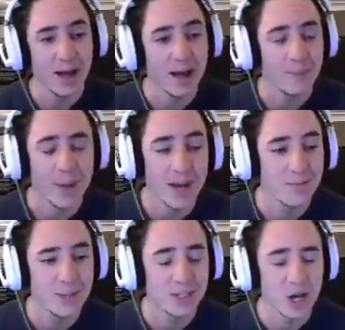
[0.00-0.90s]
Might even
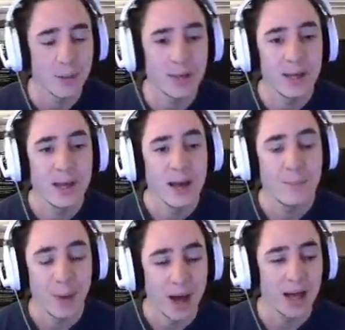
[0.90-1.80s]
be the top.
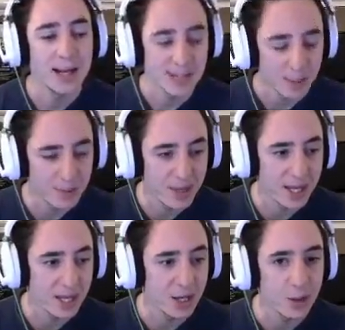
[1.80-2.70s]
But let's hope that they
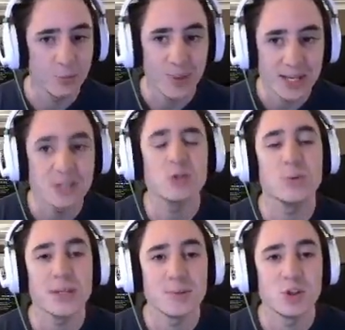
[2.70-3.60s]
can basically do what
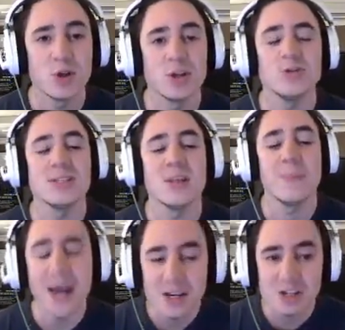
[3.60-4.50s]
they've been doing using the
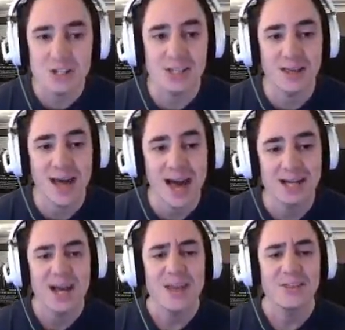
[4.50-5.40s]
patience that they
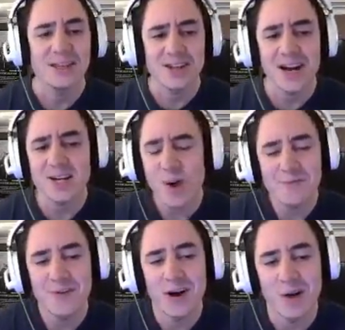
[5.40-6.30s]
had. They died quite
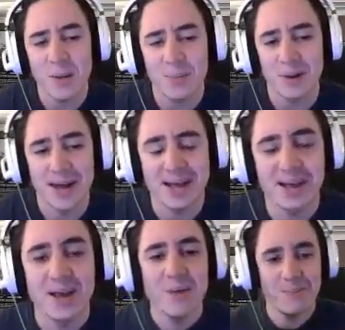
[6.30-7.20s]
far up, like
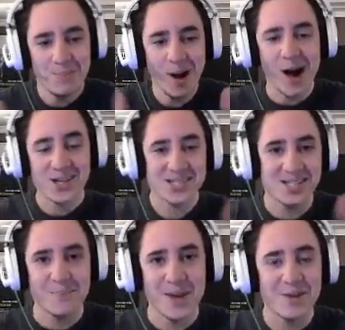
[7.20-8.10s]
past
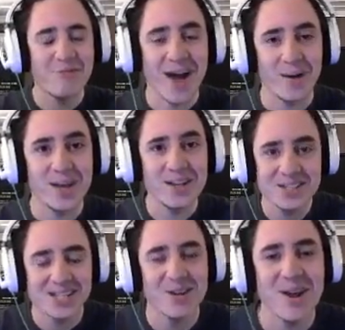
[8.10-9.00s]
the mid fountain, so
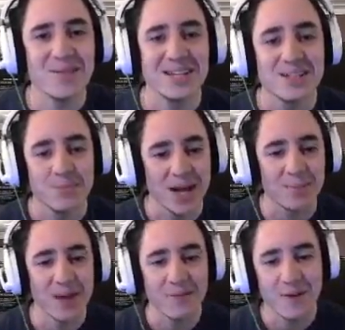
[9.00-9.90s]
they don't ever need to be up
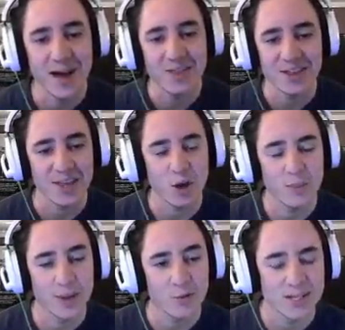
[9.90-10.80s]
that far. I think they got a
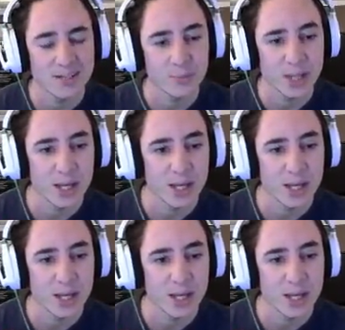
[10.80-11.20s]
bit aggressive with it.